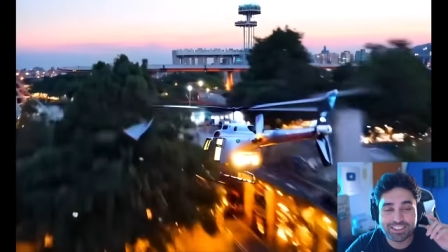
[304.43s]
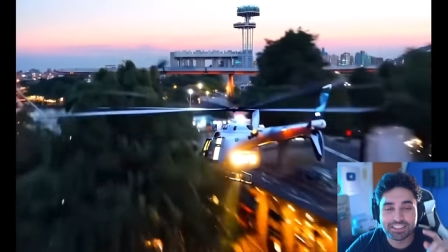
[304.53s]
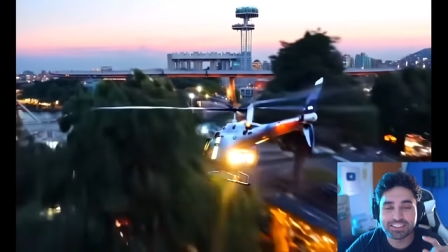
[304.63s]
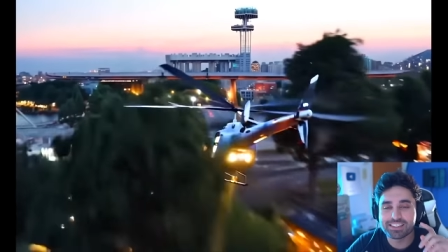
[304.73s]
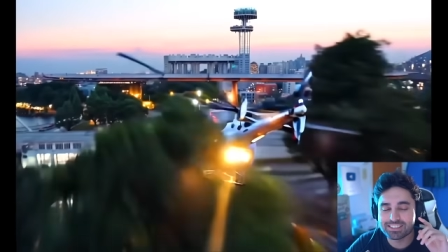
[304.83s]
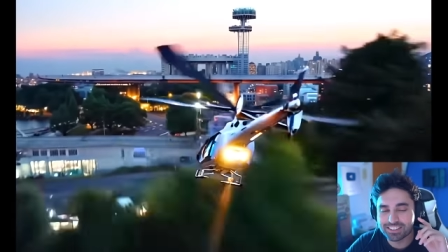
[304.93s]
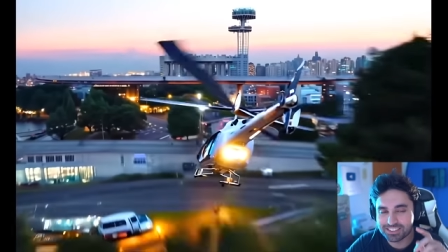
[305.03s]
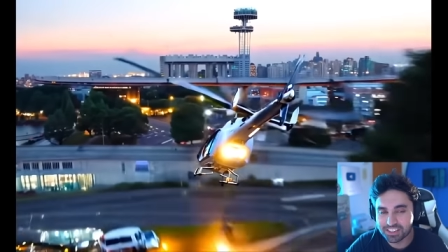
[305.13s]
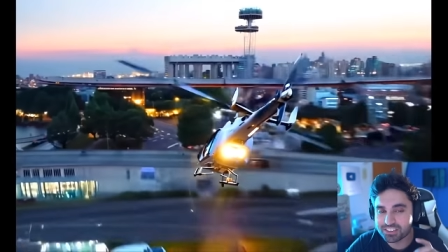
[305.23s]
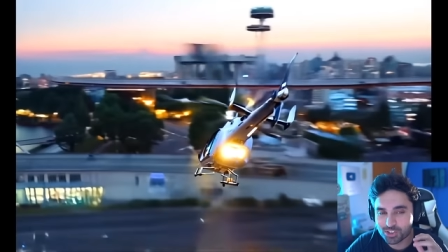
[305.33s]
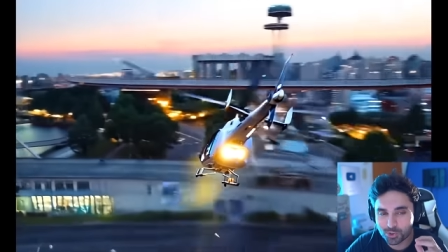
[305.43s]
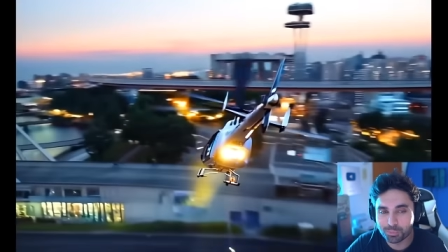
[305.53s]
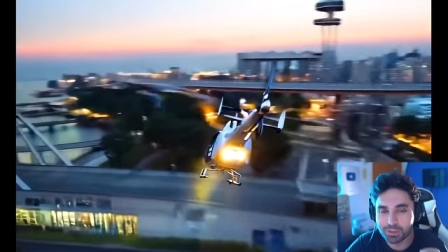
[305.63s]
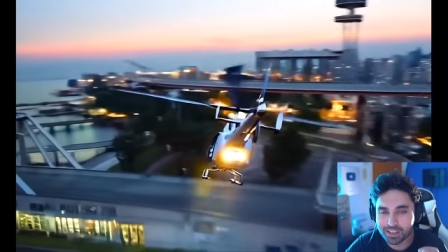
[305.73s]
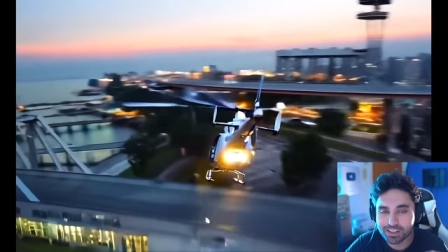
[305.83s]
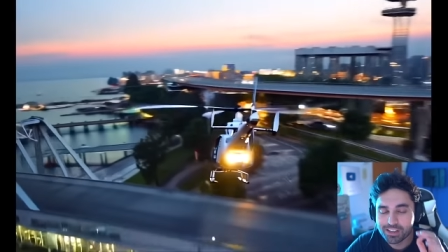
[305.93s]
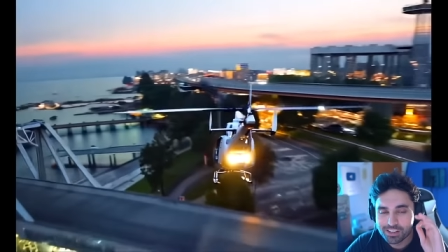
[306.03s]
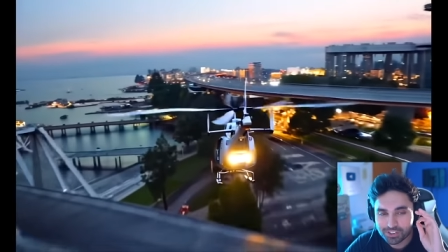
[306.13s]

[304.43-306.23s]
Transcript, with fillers: G T A six needs to be